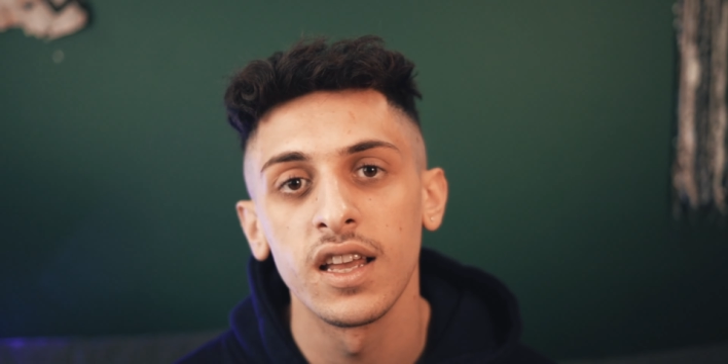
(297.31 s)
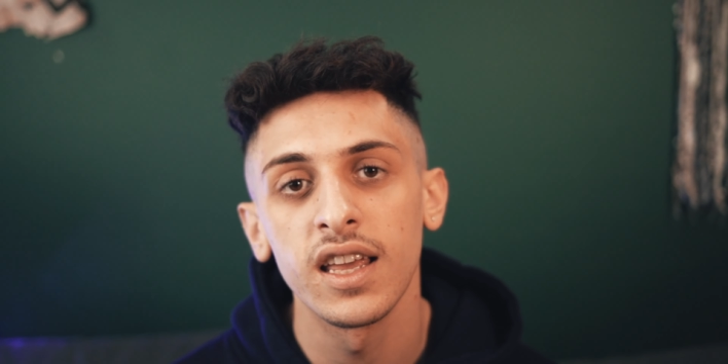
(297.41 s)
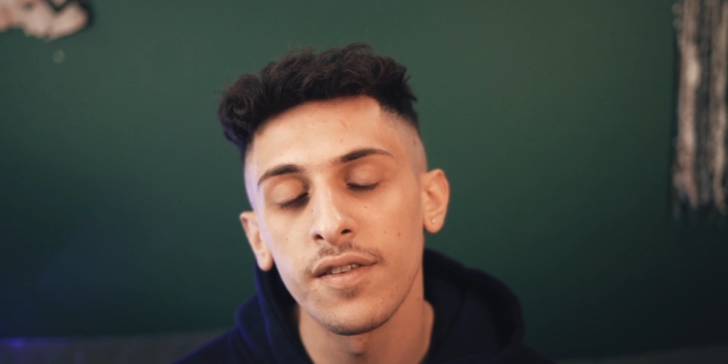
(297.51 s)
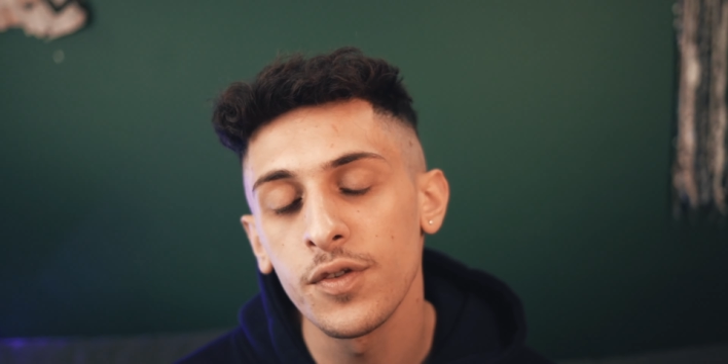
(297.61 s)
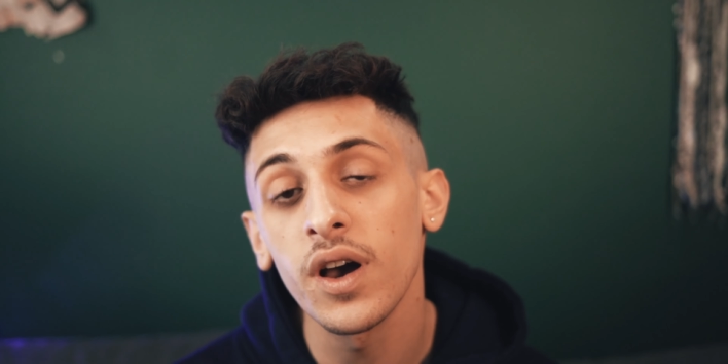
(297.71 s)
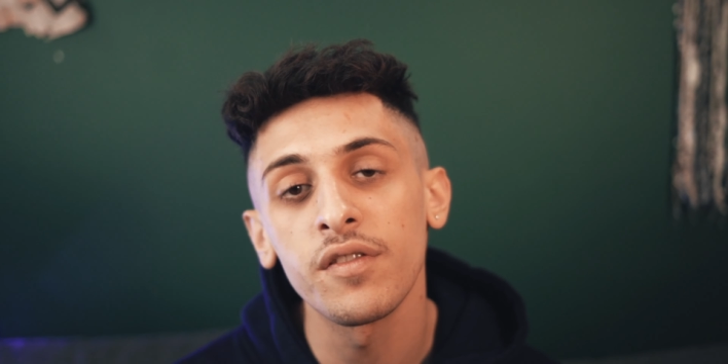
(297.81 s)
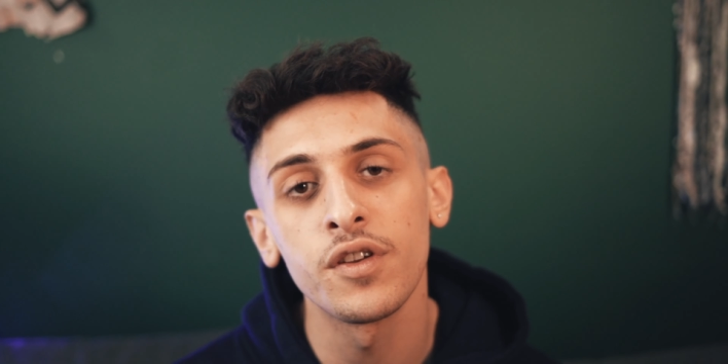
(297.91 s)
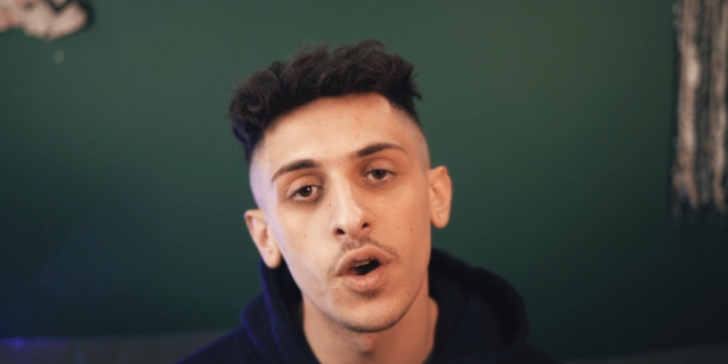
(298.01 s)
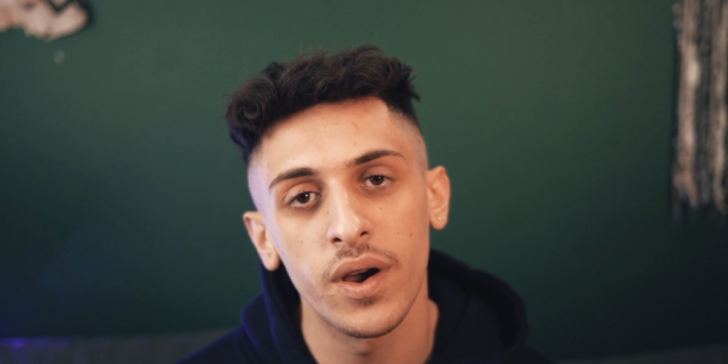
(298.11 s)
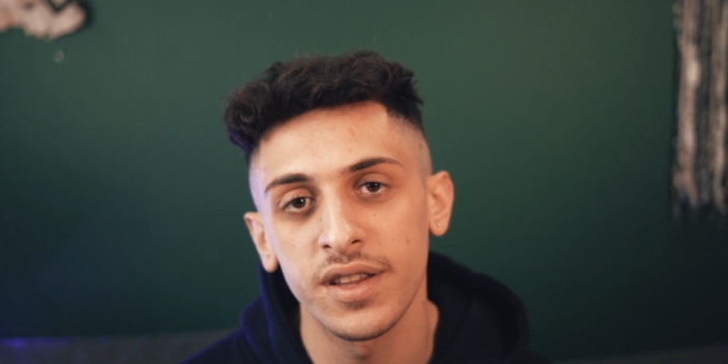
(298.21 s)
If you have
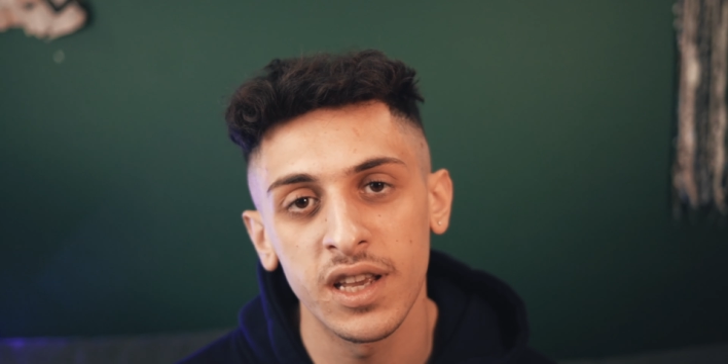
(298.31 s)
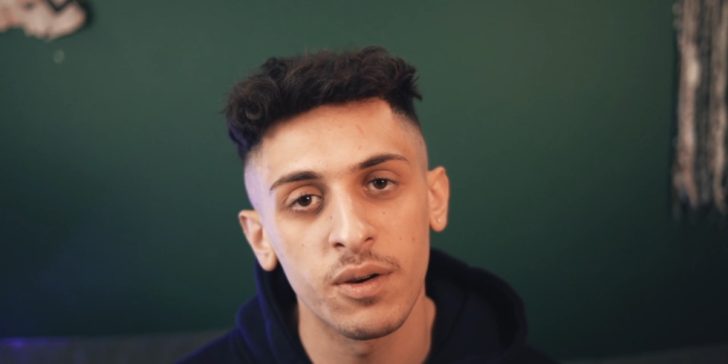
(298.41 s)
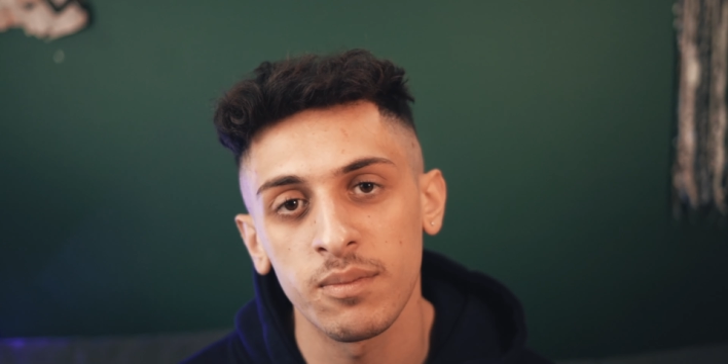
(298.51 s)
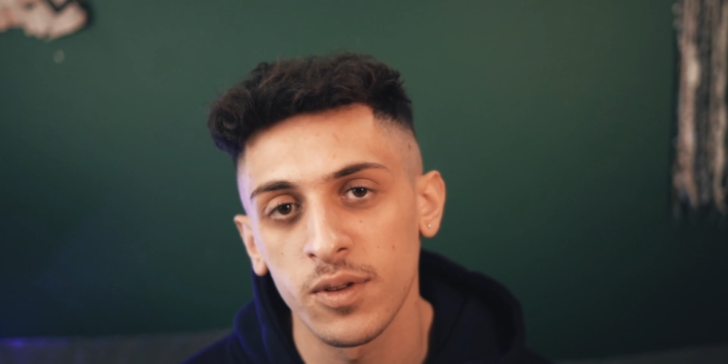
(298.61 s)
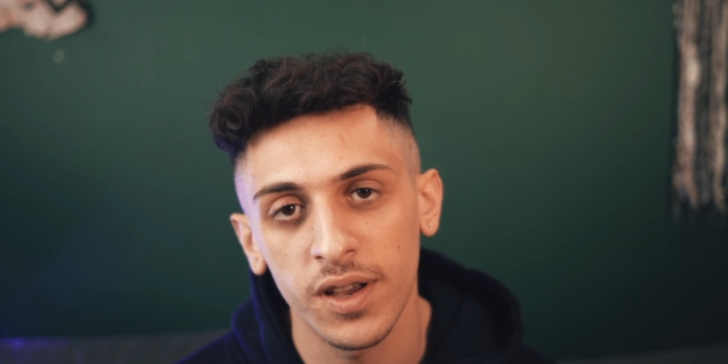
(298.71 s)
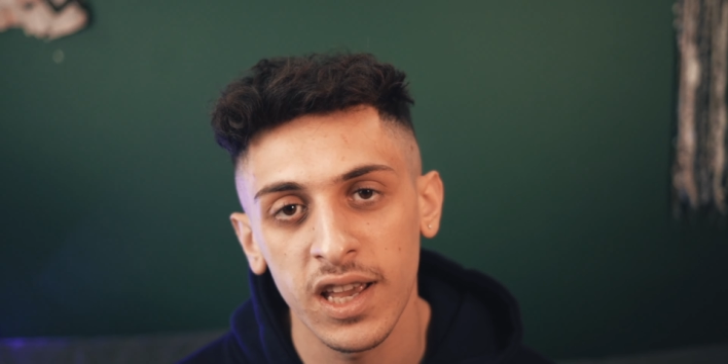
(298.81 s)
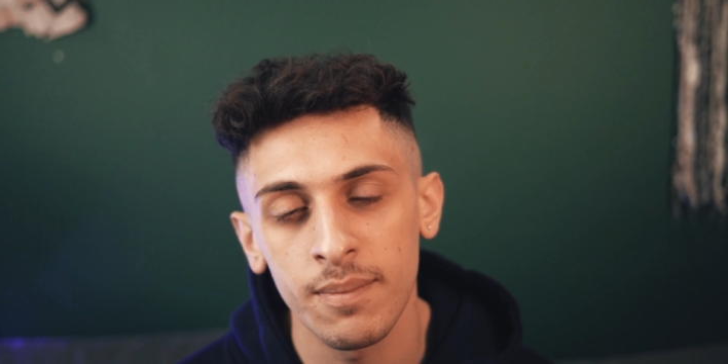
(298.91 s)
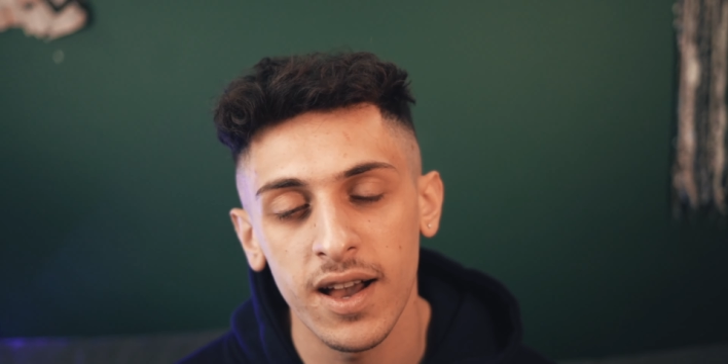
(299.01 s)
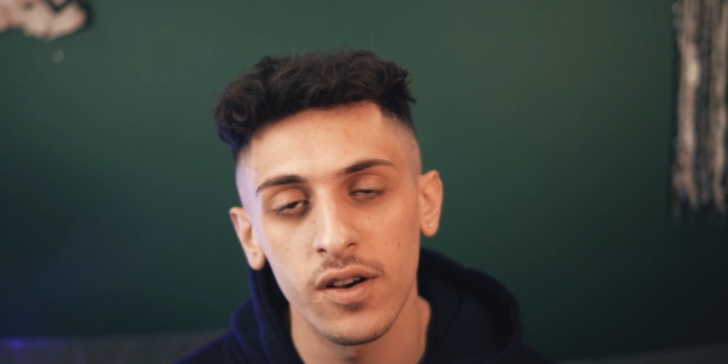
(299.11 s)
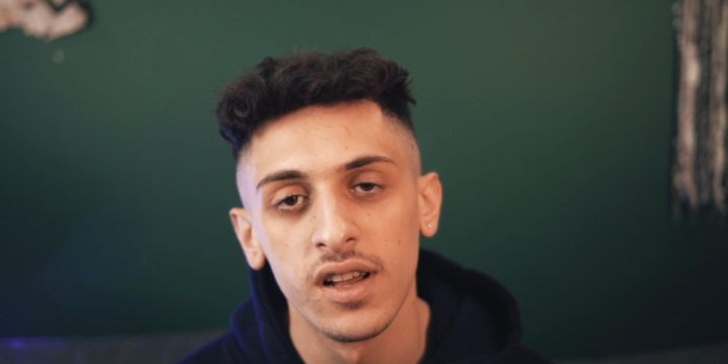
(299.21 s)
no idea what I'm talking
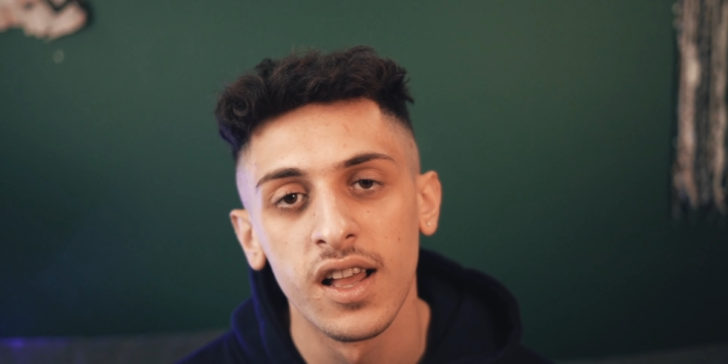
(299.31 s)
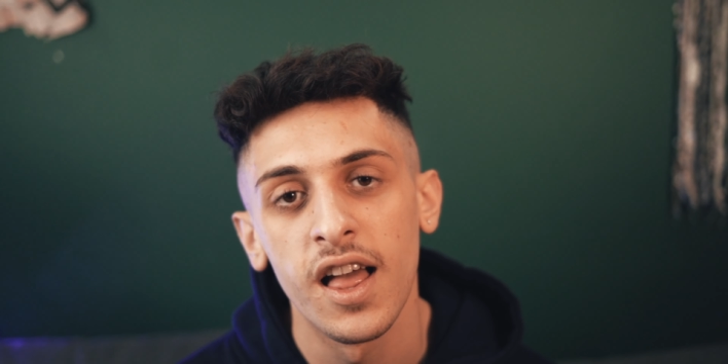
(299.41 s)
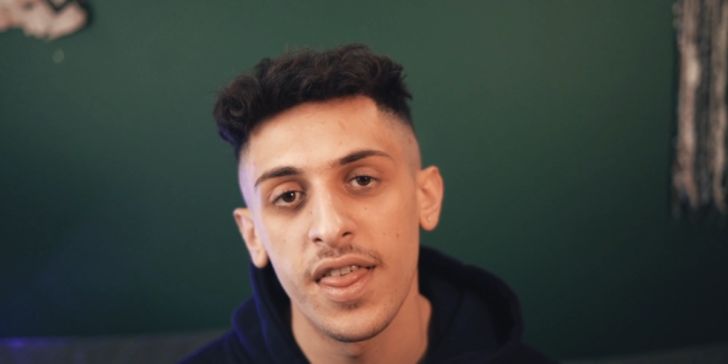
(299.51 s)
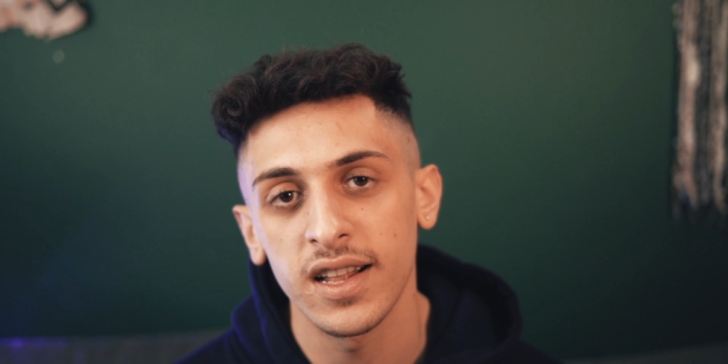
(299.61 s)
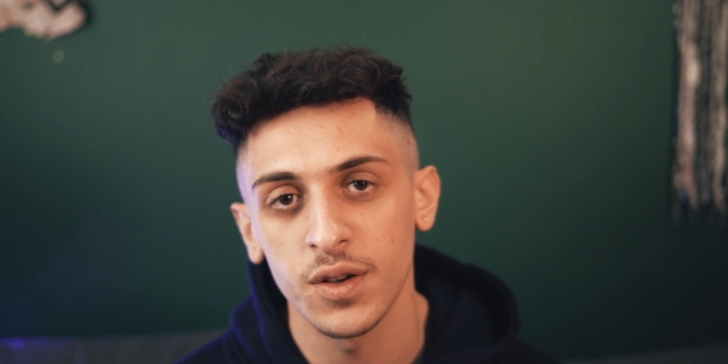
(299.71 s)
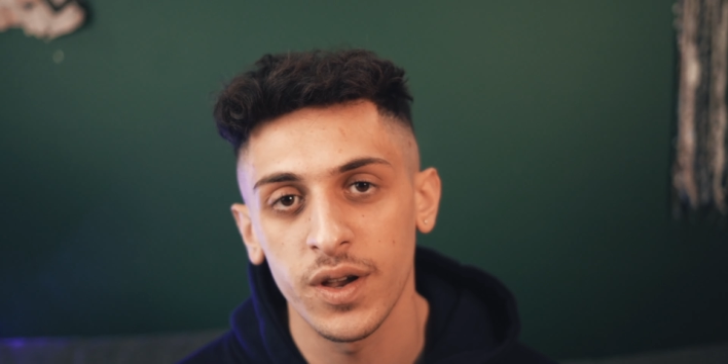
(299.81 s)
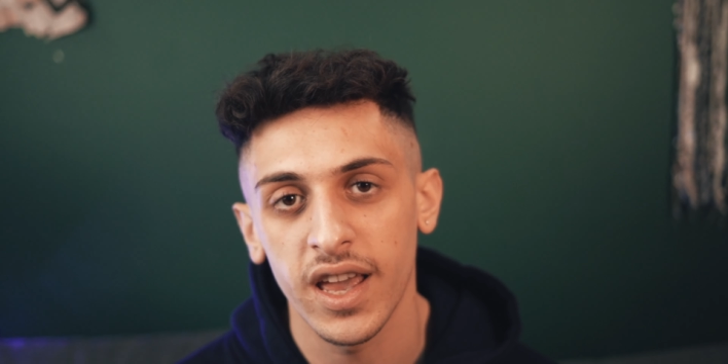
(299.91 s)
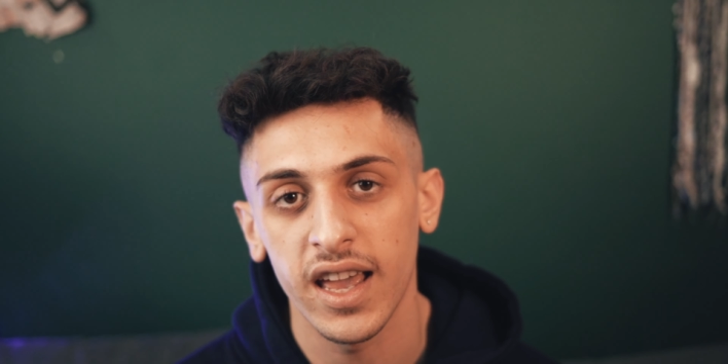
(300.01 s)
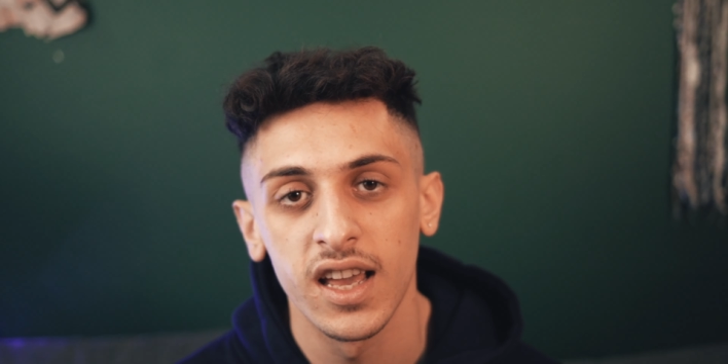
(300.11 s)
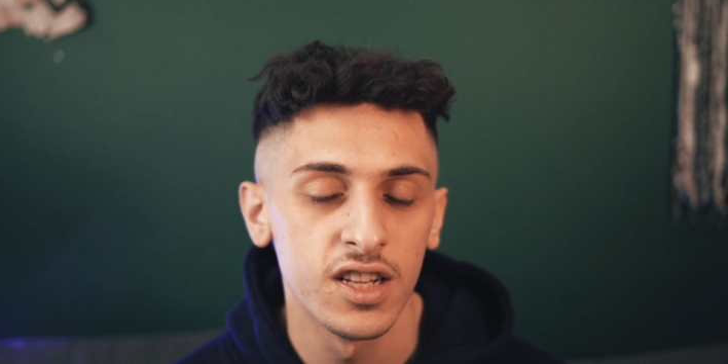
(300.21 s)
about, that's okay.